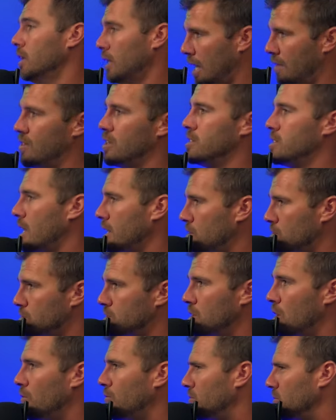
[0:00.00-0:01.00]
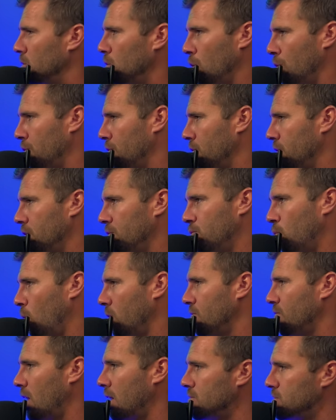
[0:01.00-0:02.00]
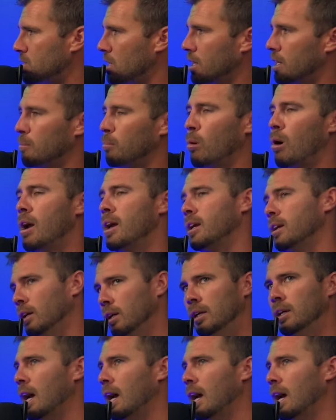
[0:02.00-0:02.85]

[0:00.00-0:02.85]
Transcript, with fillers: and then take yourself a little thirty, forty-five second break,